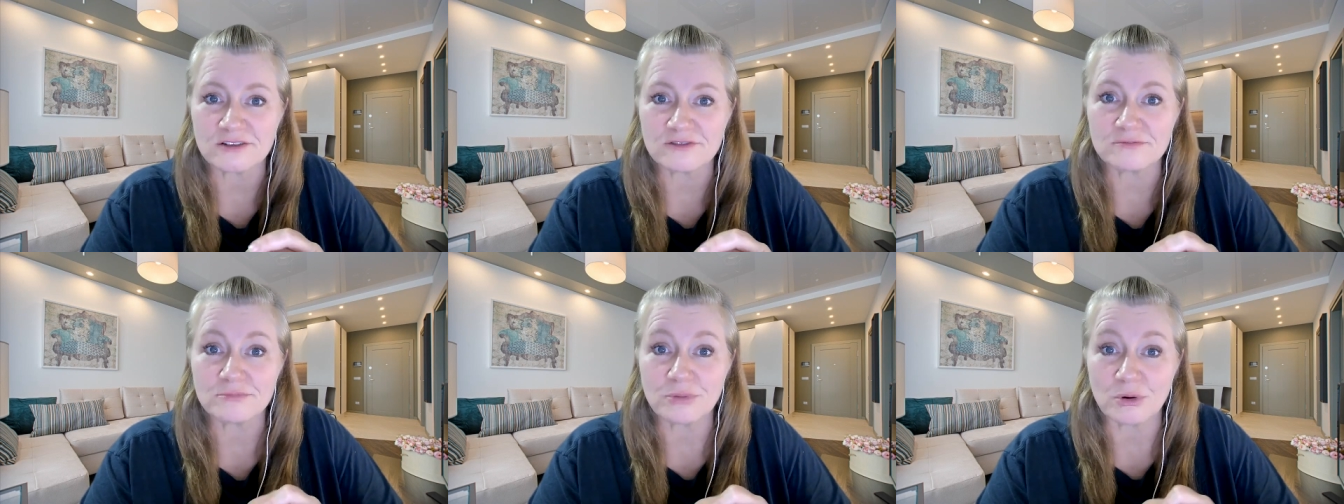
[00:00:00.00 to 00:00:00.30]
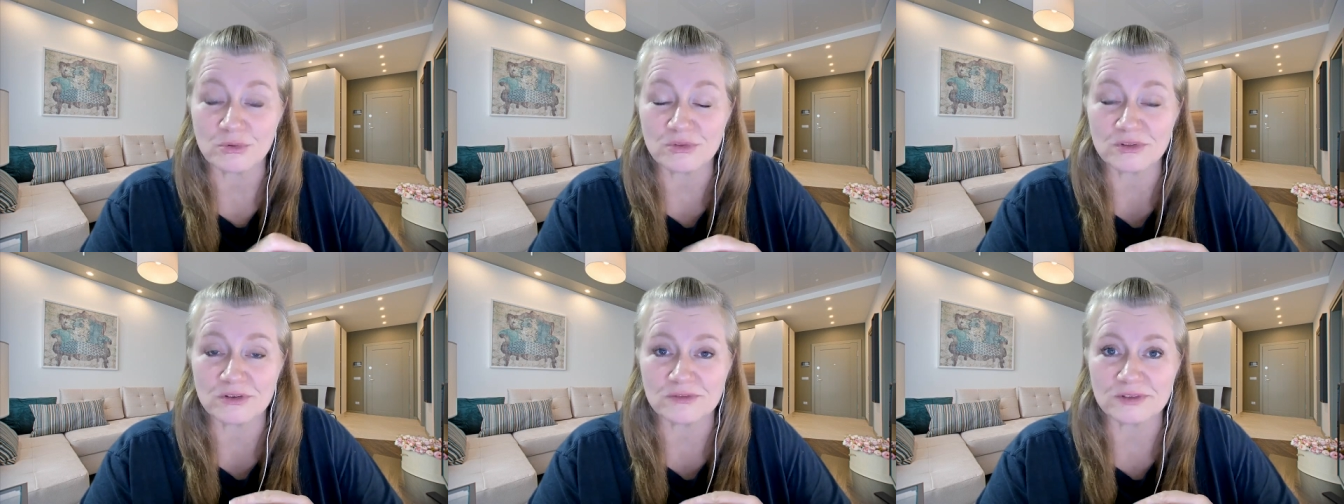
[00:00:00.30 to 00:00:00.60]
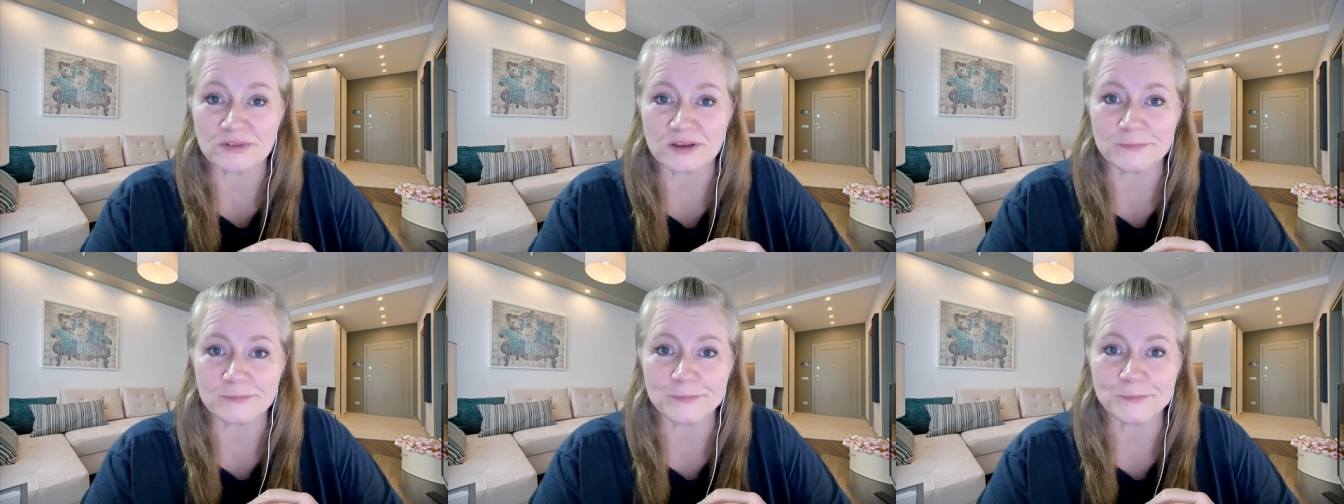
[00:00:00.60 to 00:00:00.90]
of both of
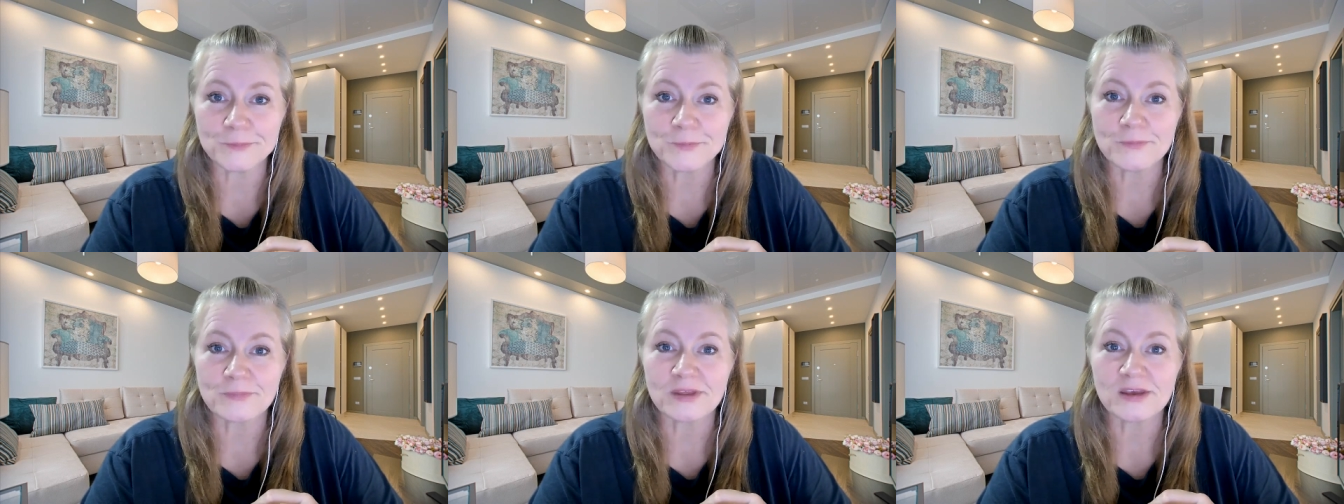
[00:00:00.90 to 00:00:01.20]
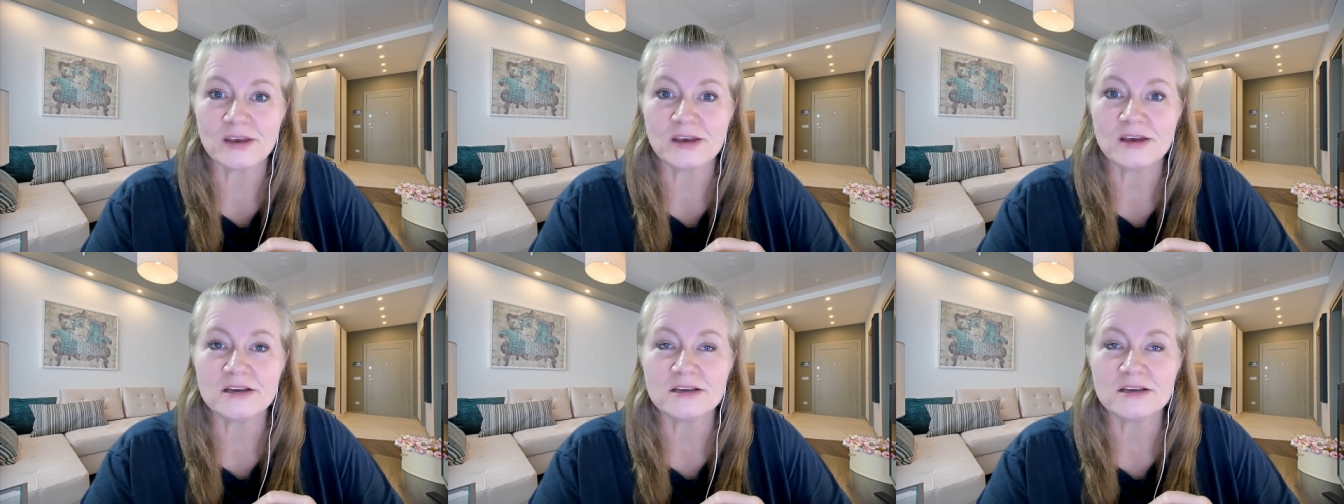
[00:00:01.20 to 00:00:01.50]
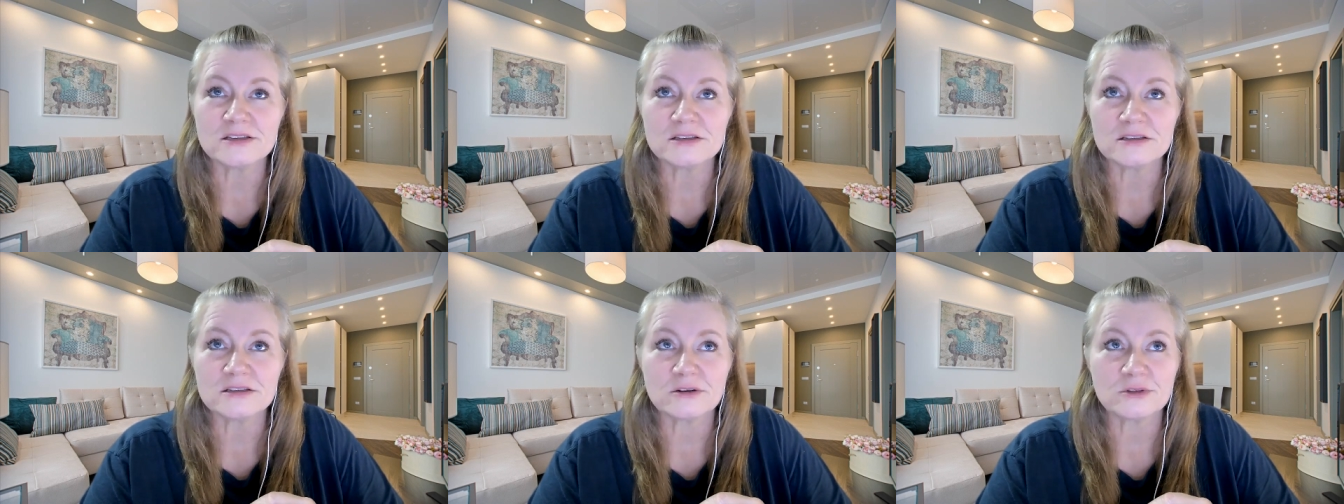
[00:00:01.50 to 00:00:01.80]
them
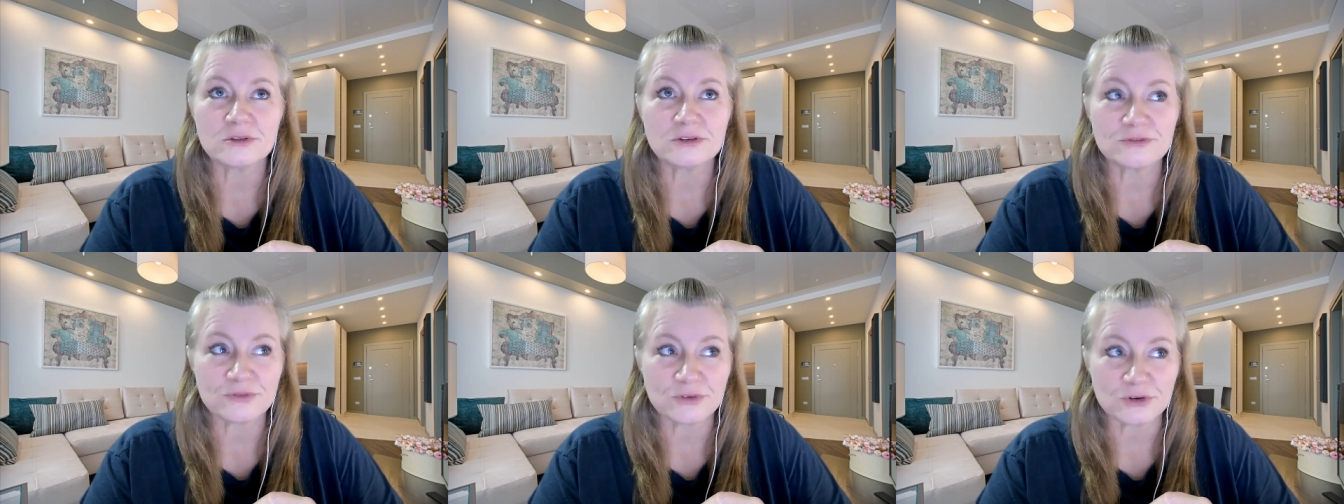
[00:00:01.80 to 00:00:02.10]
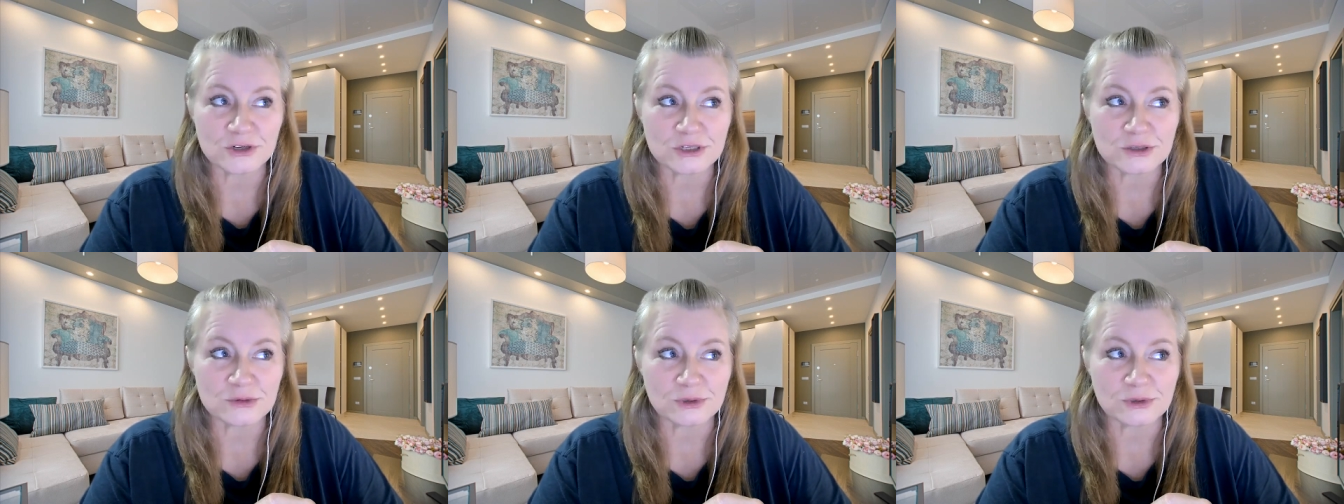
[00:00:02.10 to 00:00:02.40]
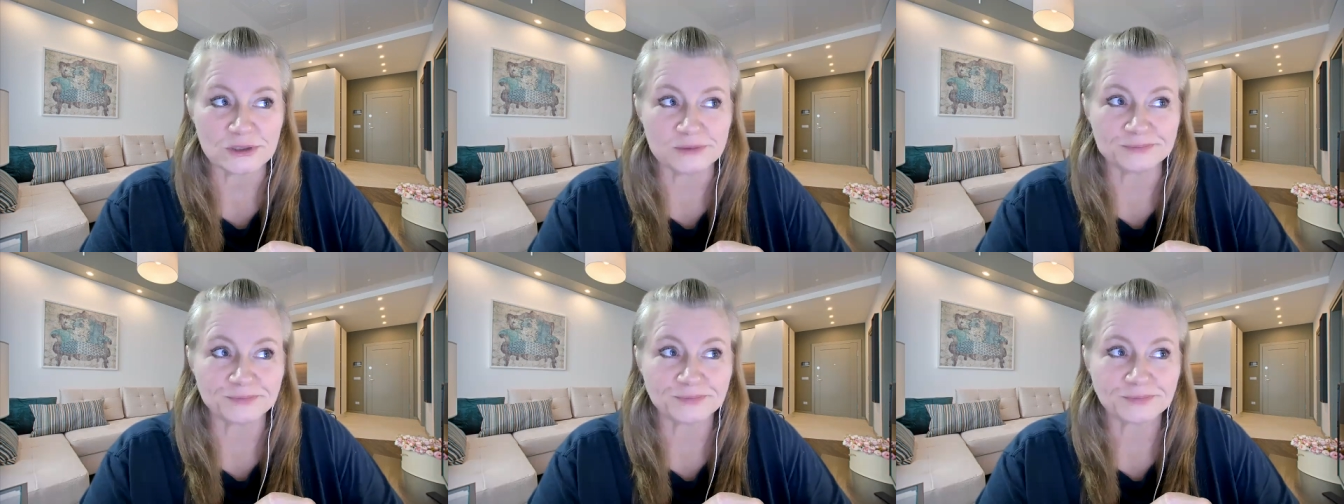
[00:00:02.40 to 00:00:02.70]
so the first
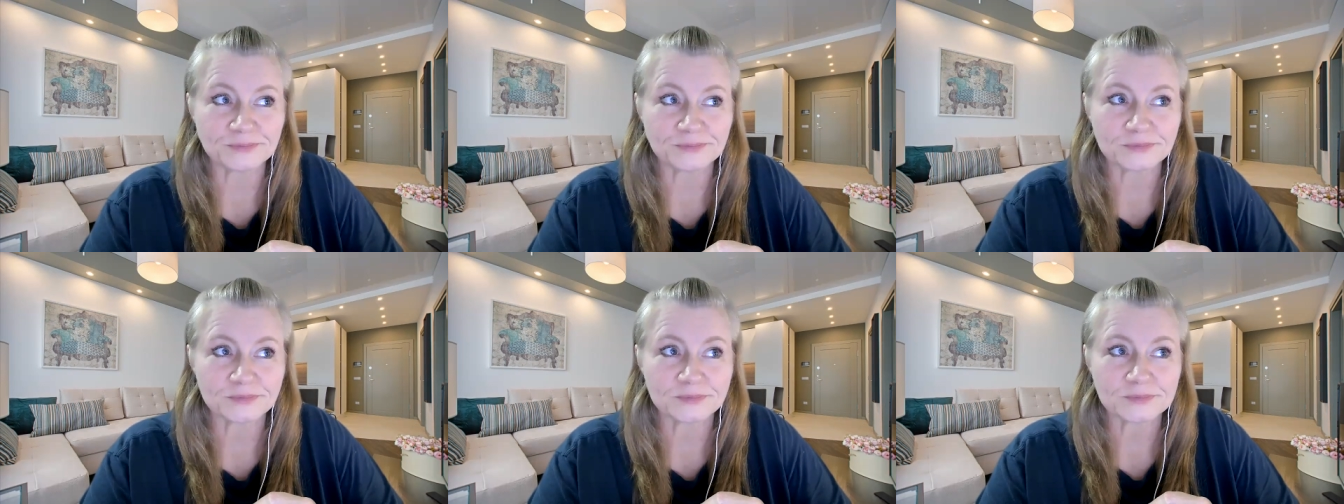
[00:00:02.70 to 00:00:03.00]
one